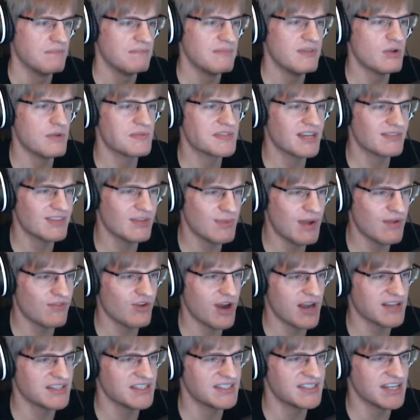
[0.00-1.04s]
You observed the wolf
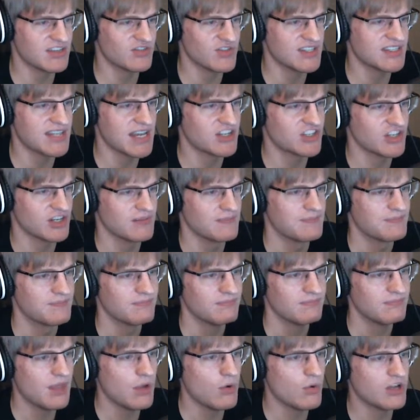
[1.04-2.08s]
cross at Sentry Station.
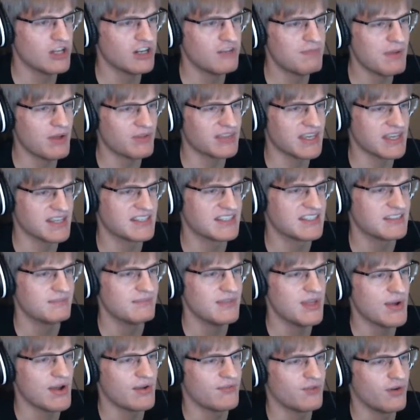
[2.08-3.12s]
Who could have built this?
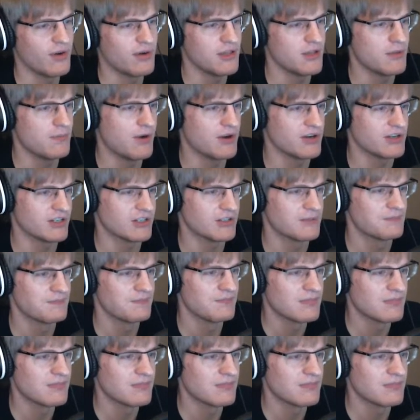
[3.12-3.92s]
You ponder.